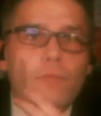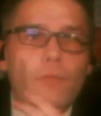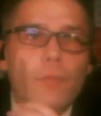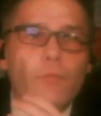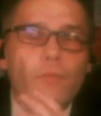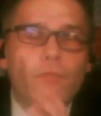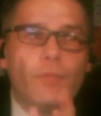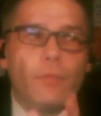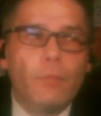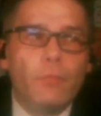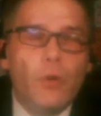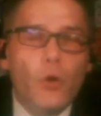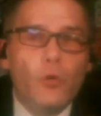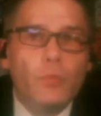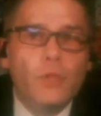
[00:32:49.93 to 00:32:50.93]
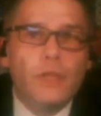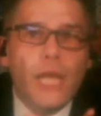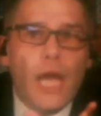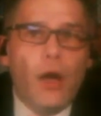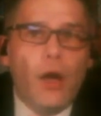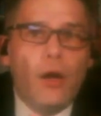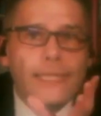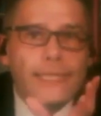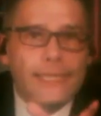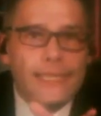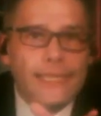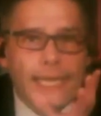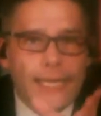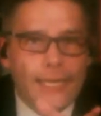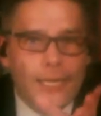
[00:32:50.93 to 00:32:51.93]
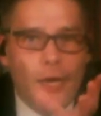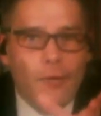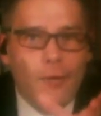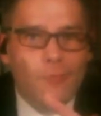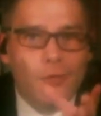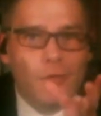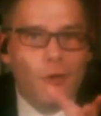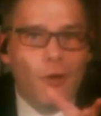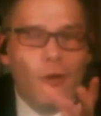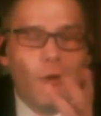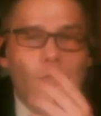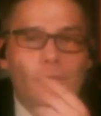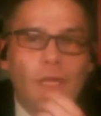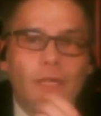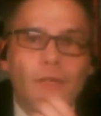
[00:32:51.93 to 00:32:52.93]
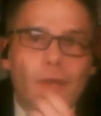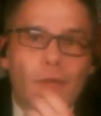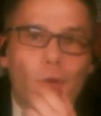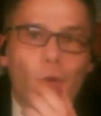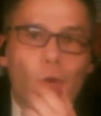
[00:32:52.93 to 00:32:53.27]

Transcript: from from the moment that idea comes along that you're like,